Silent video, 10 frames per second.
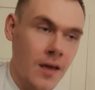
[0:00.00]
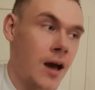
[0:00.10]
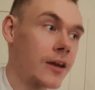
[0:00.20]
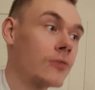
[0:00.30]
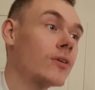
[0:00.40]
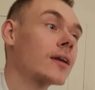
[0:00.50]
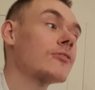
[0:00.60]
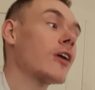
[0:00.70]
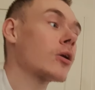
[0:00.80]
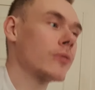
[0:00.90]
I don't really
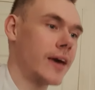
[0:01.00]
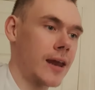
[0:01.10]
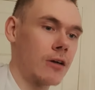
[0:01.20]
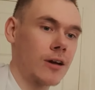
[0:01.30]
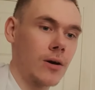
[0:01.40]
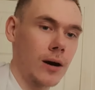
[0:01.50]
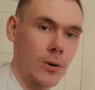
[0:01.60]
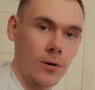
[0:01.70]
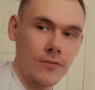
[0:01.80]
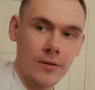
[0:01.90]
follow the NRL,
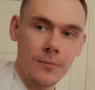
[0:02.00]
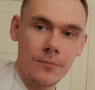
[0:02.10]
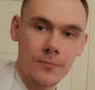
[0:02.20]
however.